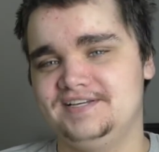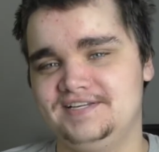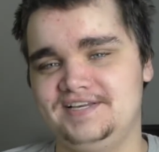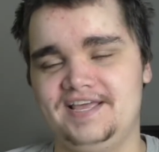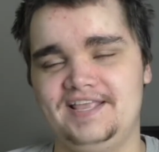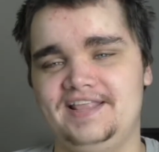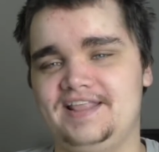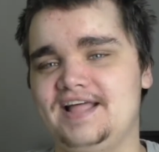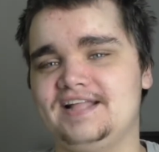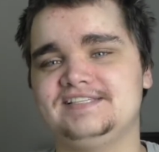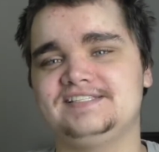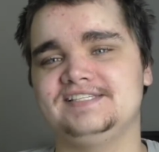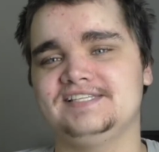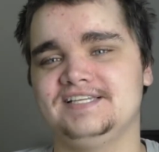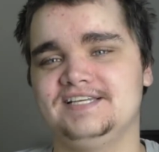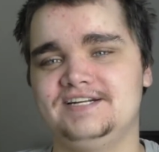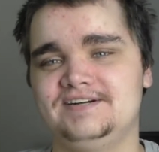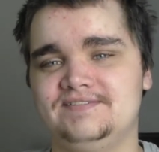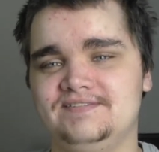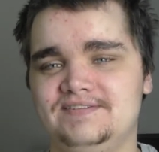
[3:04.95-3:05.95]
Yeah, that's
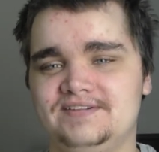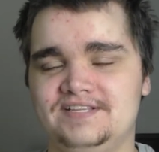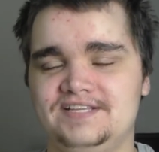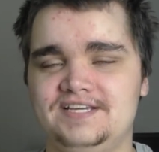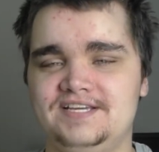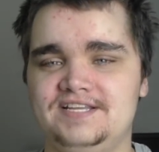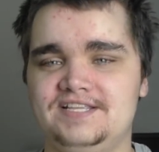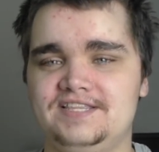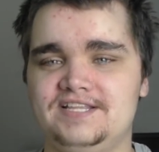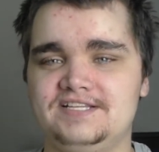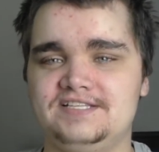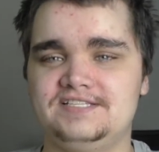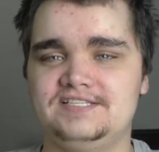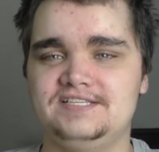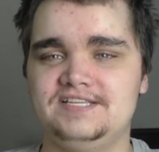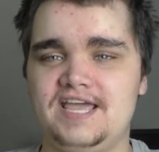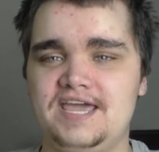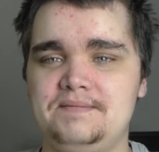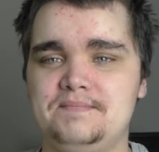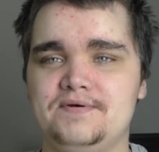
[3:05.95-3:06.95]
literally the
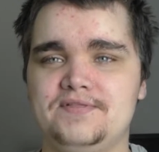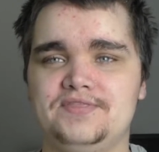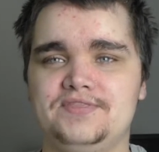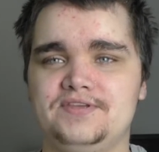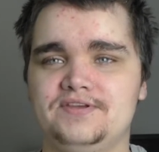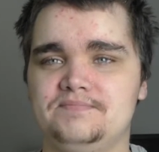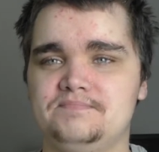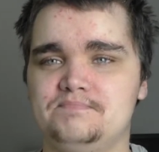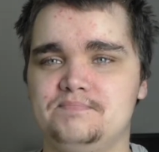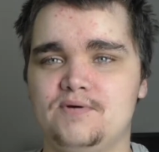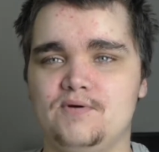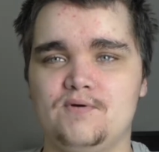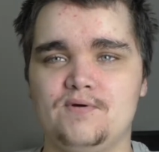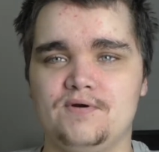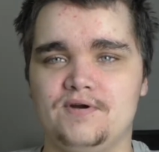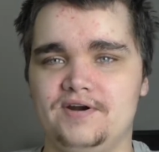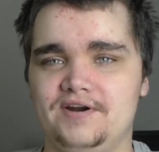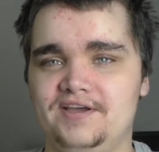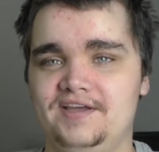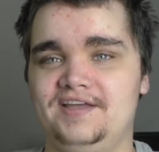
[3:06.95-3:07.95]
name of the
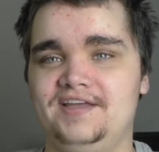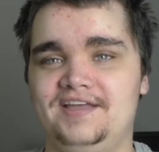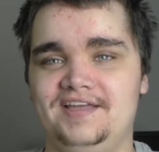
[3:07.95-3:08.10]
board.